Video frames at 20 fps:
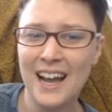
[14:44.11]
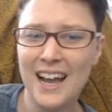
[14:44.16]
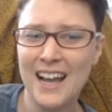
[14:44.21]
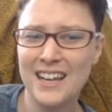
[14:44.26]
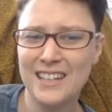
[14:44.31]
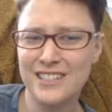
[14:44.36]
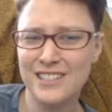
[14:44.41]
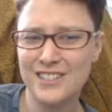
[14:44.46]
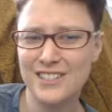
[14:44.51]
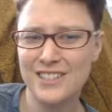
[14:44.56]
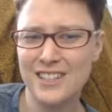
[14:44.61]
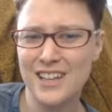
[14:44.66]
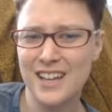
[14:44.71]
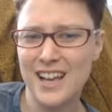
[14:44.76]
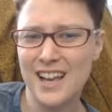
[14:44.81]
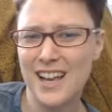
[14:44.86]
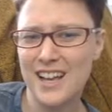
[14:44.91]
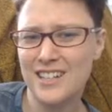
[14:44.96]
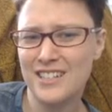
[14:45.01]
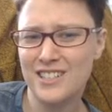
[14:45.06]
and
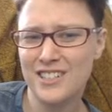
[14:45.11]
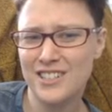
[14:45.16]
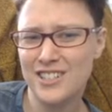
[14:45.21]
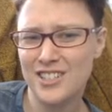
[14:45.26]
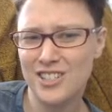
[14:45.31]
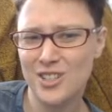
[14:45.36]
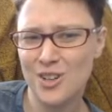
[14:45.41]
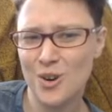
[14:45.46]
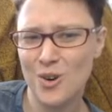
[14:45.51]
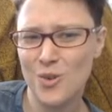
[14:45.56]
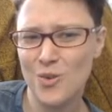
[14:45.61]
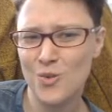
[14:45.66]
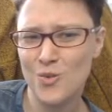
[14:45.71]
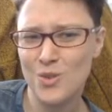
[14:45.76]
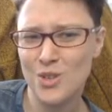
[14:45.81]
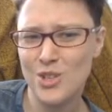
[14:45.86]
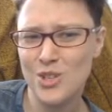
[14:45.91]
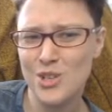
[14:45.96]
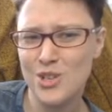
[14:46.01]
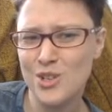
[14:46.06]
so
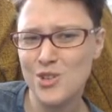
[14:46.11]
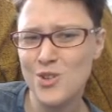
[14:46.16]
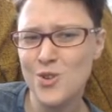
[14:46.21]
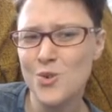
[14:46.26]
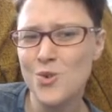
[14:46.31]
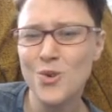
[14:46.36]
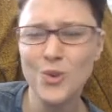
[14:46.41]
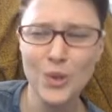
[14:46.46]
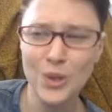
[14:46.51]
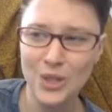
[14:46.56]
you